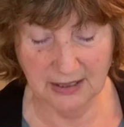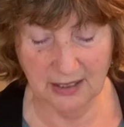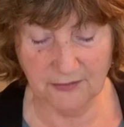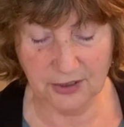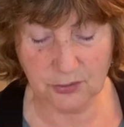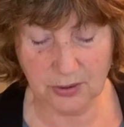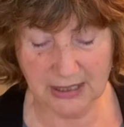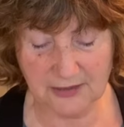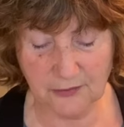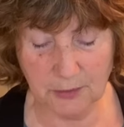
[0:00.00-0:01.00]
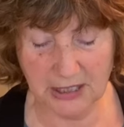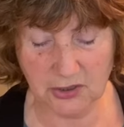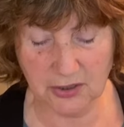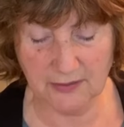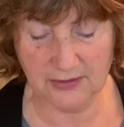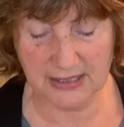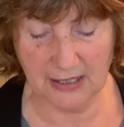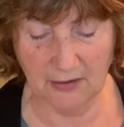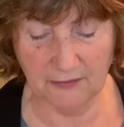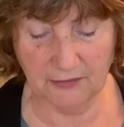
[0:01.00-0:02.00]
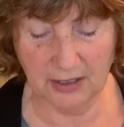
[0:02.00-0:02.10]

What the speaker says: of the transformation of self,